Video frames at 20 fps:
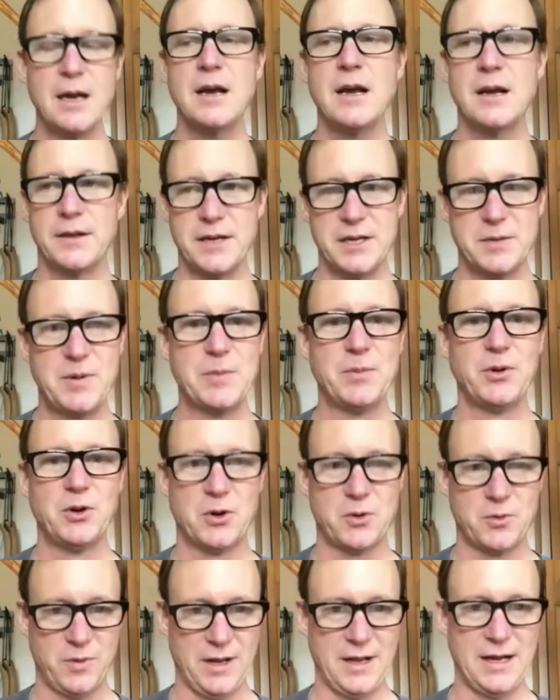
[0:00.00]
these people don't
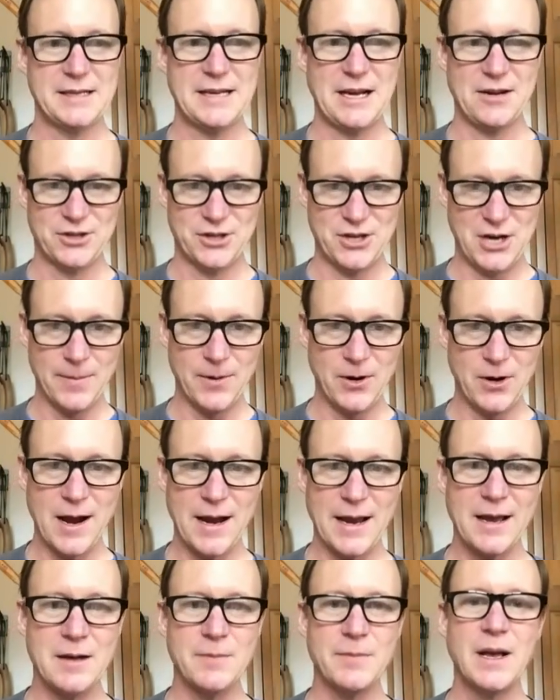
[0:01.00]
realize how stubborn I
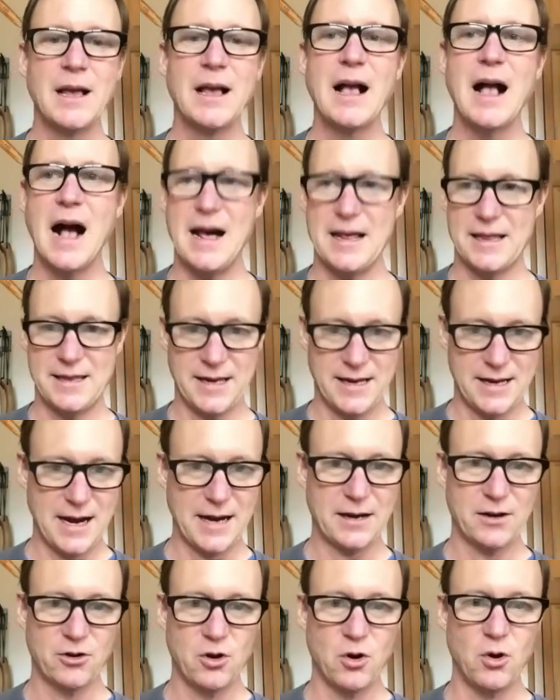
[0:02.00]
am. I think I
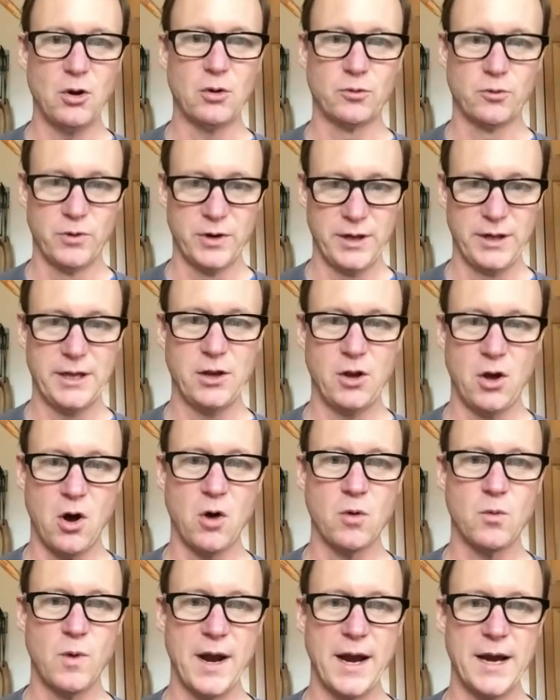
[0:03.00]
can go a really
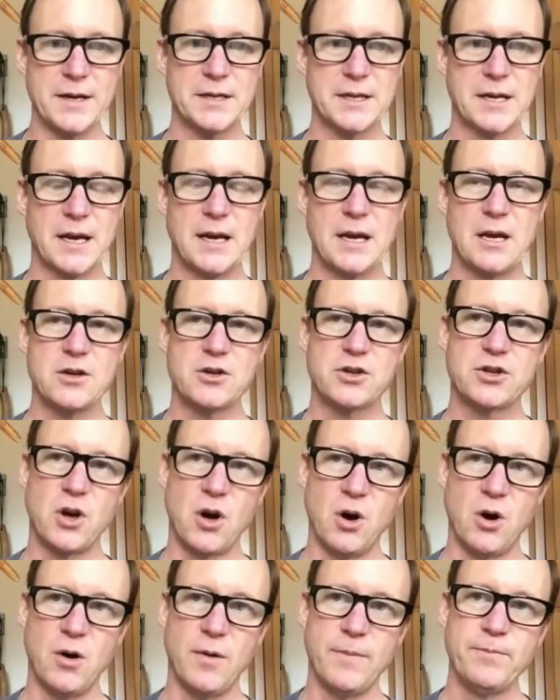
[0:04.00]
long ways.
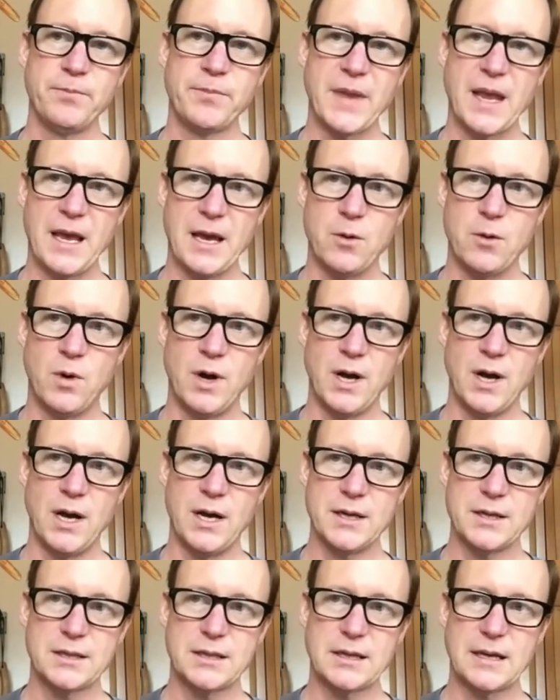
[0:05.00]
So it
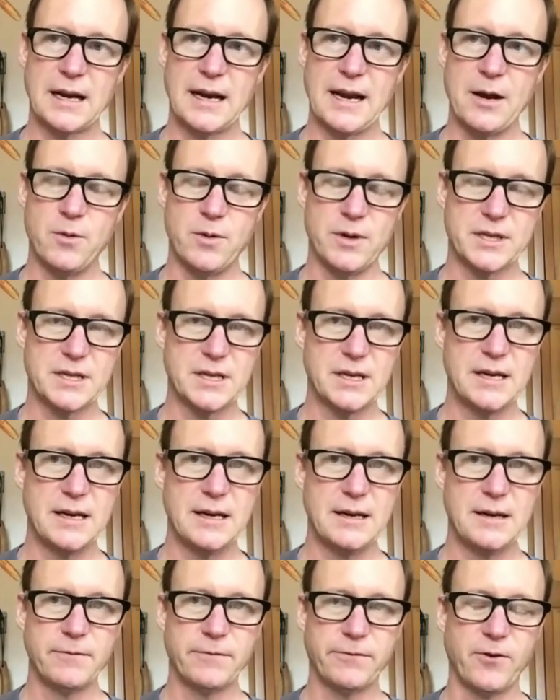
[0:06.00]
was
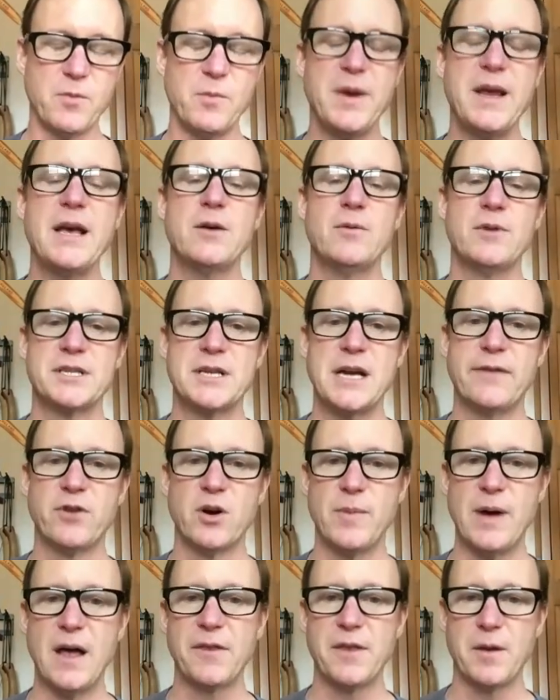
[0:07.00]
for me, it was never
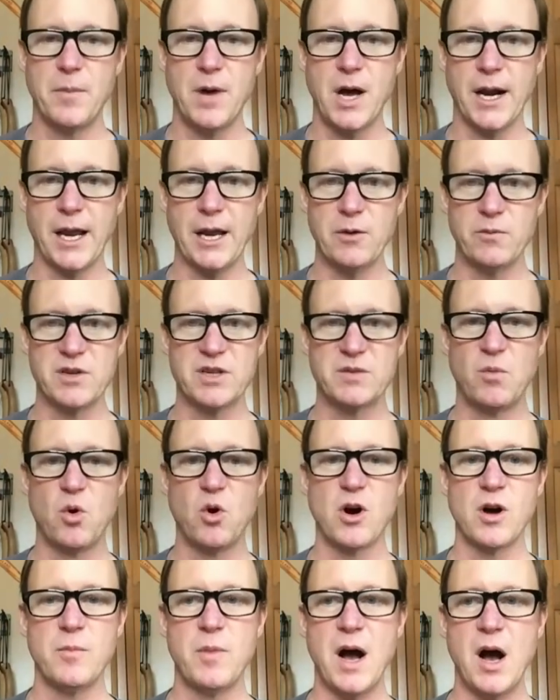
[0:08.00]
about the money. It was more
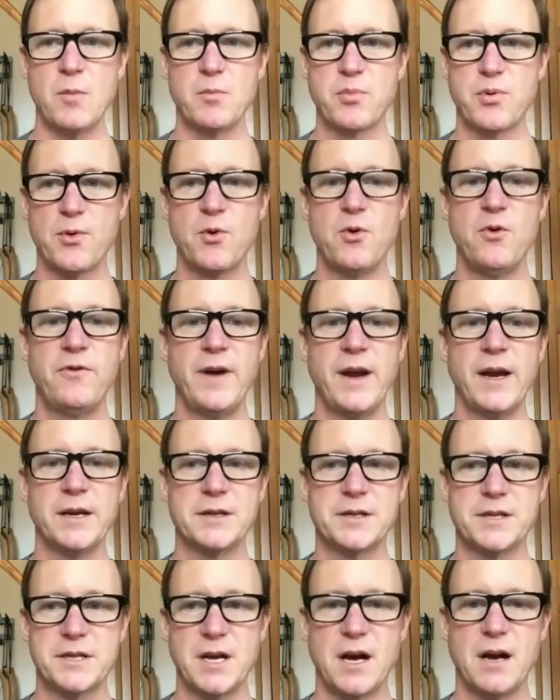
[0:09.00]
about proving
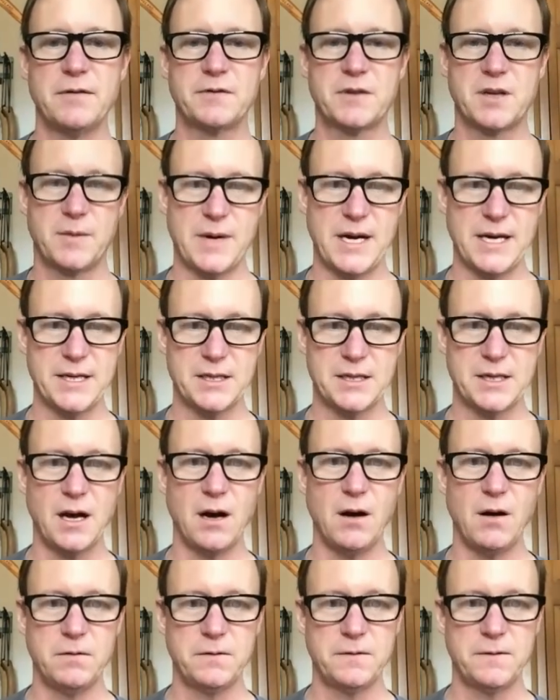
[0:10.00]
stuff to
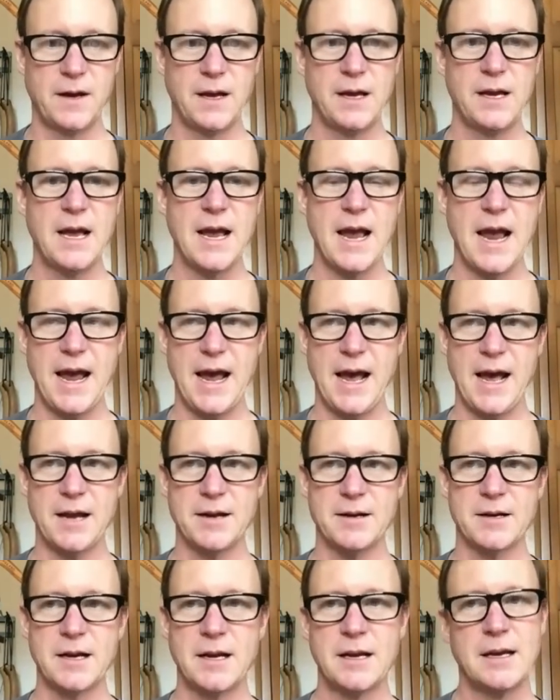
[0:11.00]
myself and
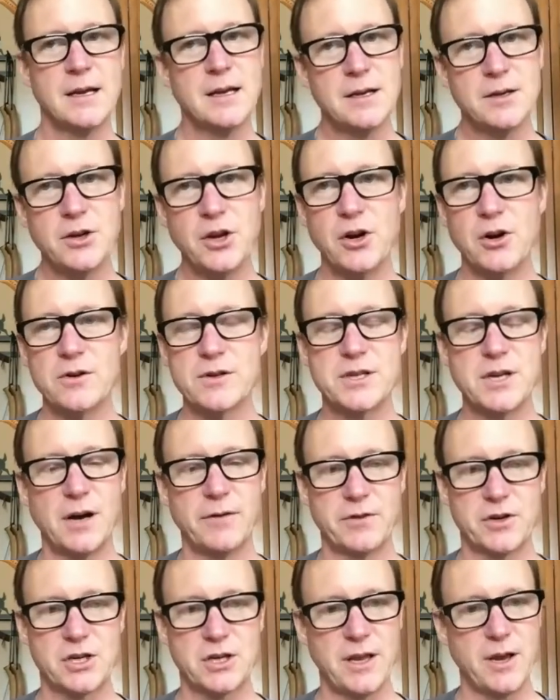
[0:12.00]

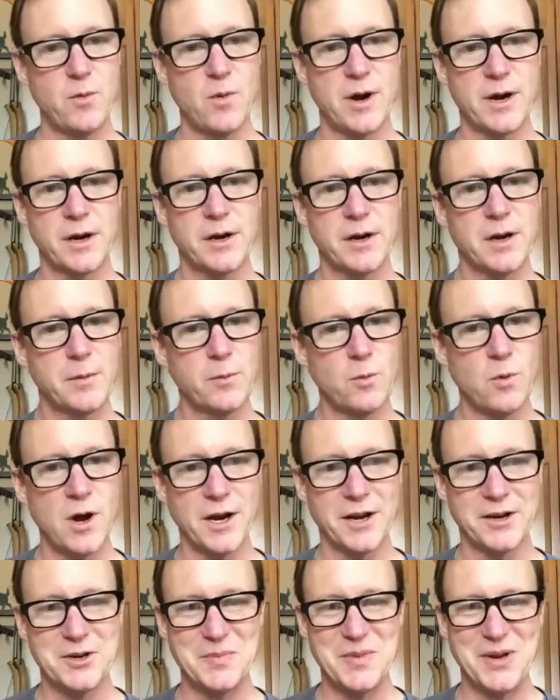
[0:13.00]
selfishly
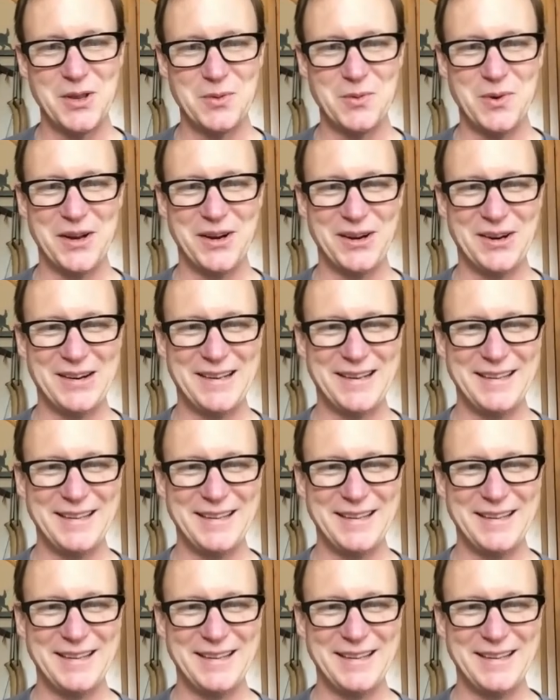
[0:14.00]
wanting to be the winner.